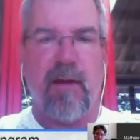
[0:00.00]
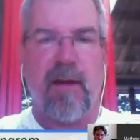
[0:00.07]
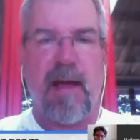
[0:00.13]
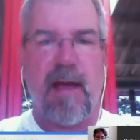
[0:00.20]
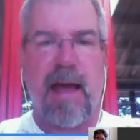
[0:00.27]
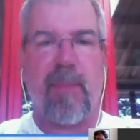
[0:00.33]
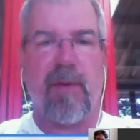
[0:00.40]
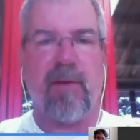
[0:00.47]

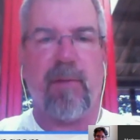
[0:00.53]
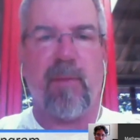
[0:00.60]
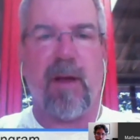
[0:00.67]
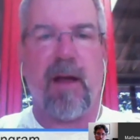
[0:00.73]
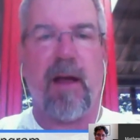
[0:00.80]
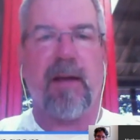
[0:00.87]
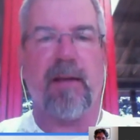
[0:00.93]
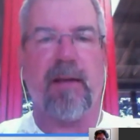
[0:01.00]
happens
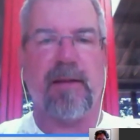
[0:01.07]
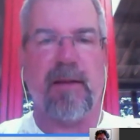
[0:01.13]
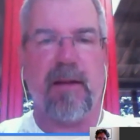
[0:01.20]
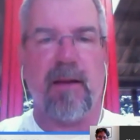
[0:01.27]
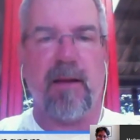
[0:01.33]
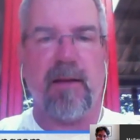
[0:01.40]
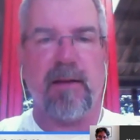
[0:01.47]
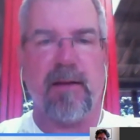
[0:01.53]
behind the
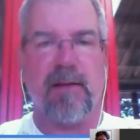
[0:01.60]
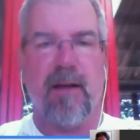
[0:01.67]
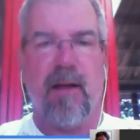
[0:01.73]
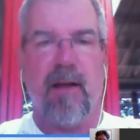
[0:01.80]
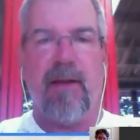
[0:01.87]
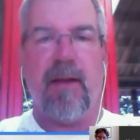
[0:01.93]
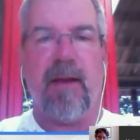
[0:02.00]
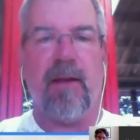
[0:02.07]
scenes
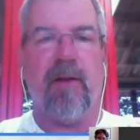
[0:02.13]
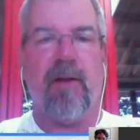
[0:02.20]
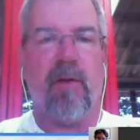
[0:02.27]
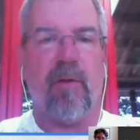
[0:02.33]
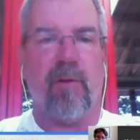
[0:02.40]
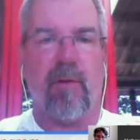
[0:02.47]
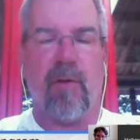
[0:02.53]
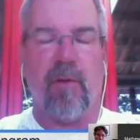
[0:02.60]
in
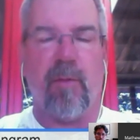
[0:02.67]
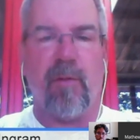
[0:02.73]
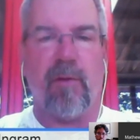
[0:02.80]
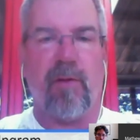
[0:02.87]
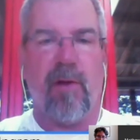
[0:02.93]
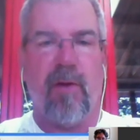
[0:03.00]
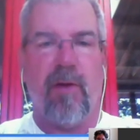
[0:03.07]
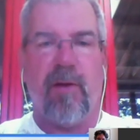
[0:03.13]
newsrooms,